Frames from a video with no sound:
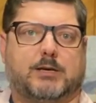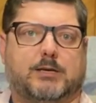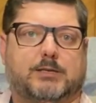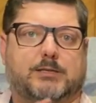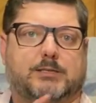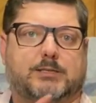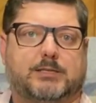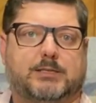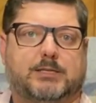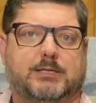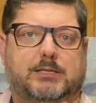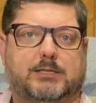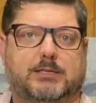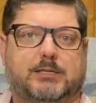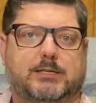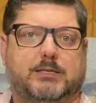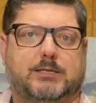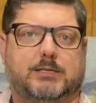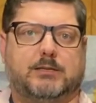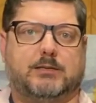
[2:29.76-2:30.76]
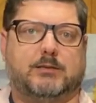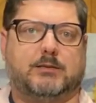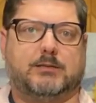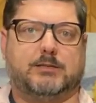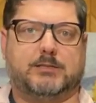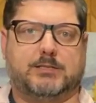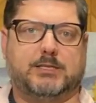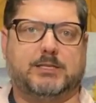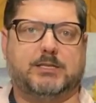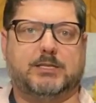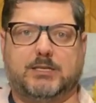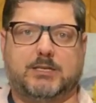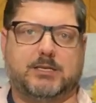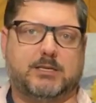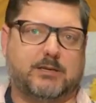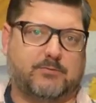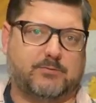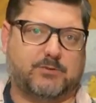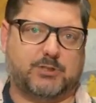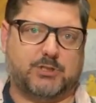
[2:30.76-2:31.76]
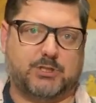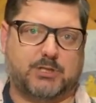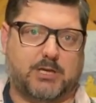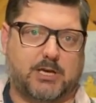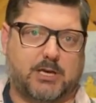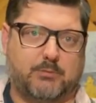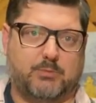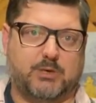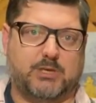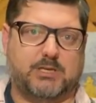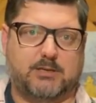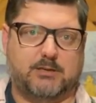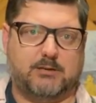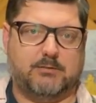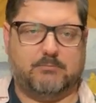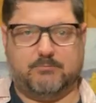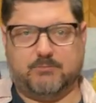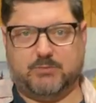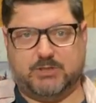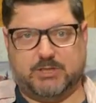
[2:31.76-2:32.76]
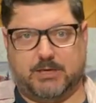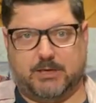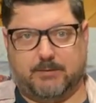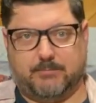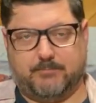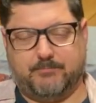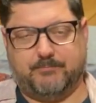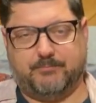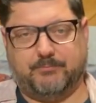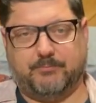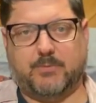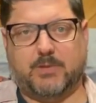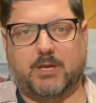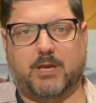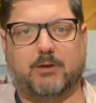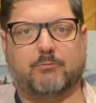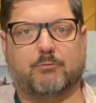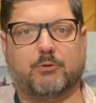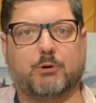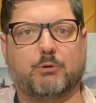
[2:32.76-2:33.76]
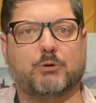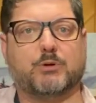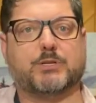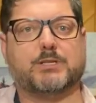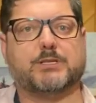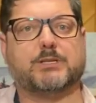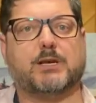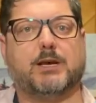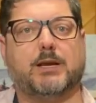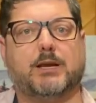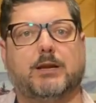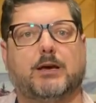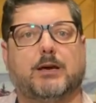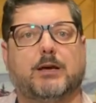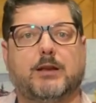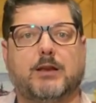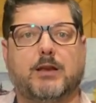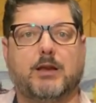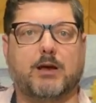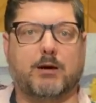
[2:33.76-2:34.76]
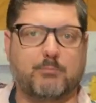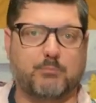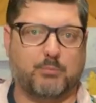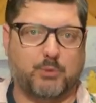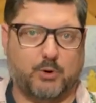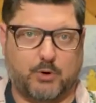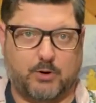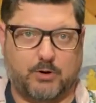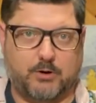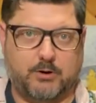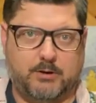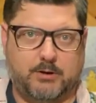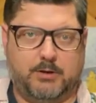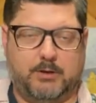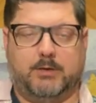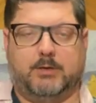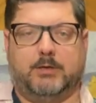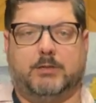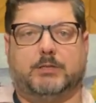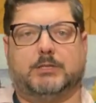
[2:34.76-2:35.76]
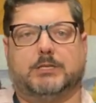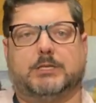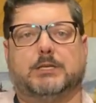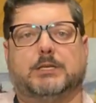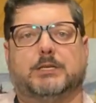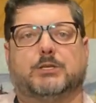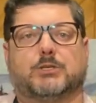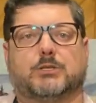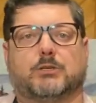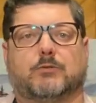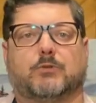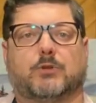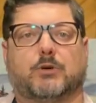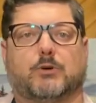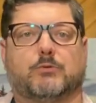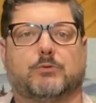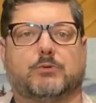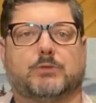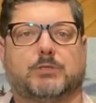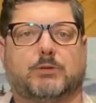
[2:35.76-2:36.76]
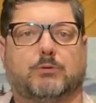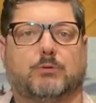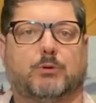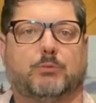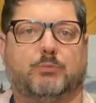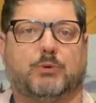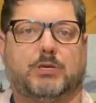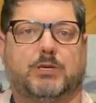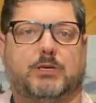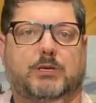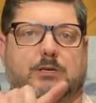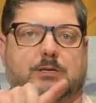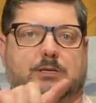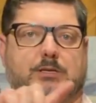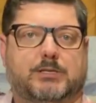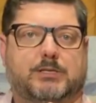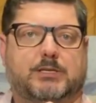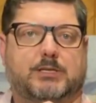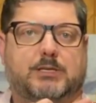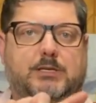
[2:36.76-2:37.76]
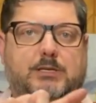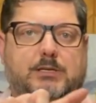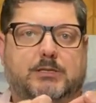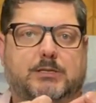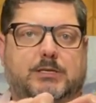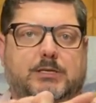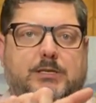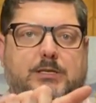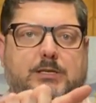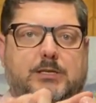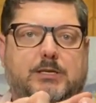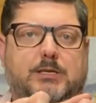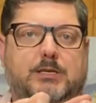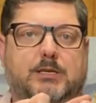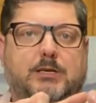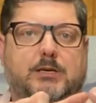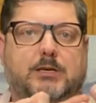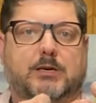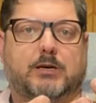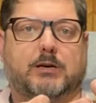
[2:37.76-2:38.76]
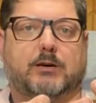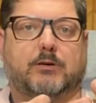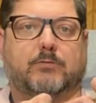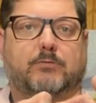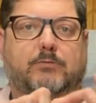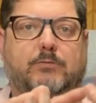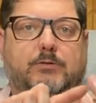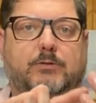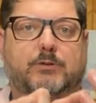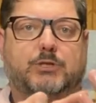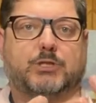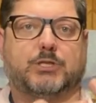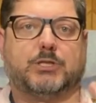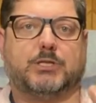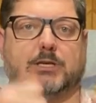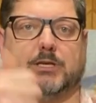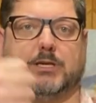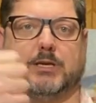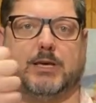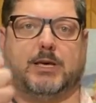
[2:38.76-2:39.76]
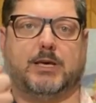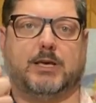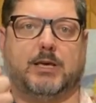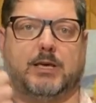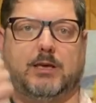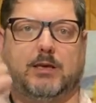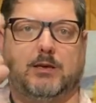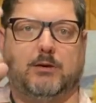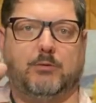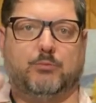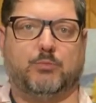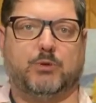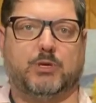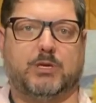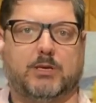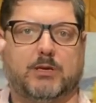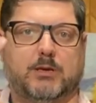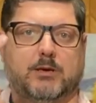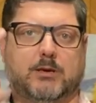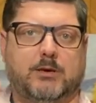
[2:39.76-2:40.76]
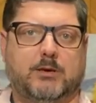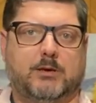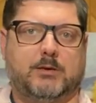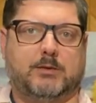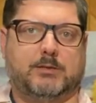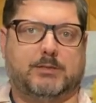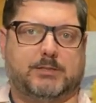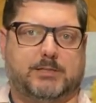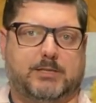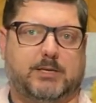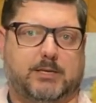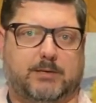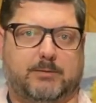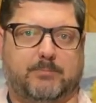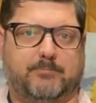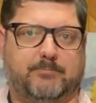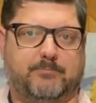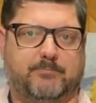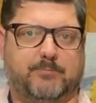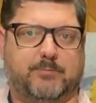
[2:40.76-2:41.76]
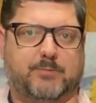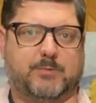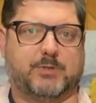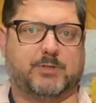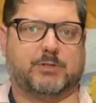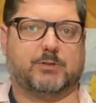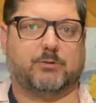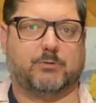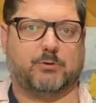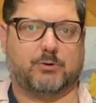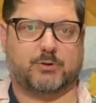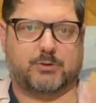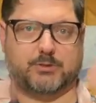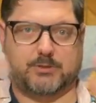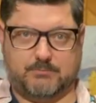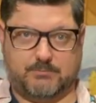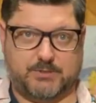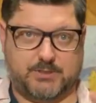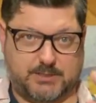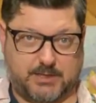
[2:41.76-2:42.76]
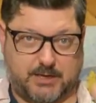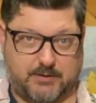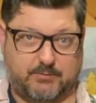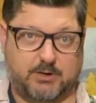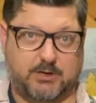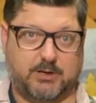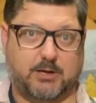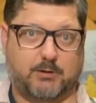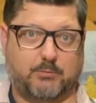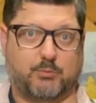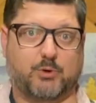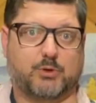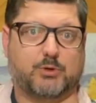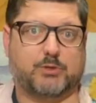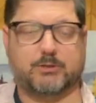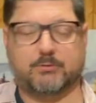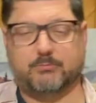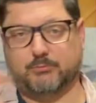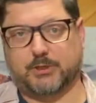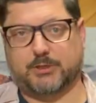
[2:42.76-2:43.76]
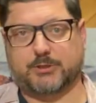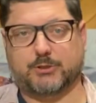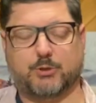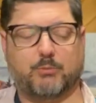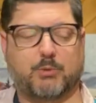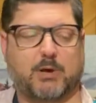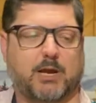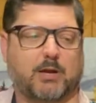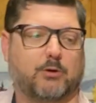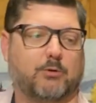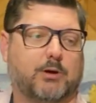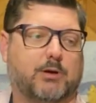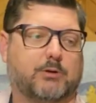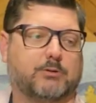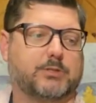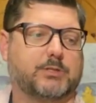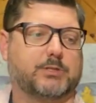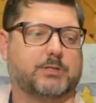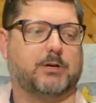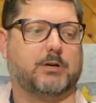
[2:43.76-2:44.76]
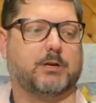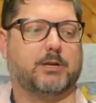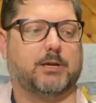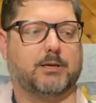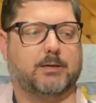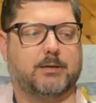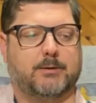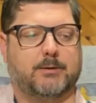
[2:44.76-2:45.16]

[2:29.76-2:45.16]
C, D, E, F, G, A, B, C. If we were to assign a number to each of those, it would be C, D, E, F, G, A, B, C. So there's 7 numbers plus your background to the tonic.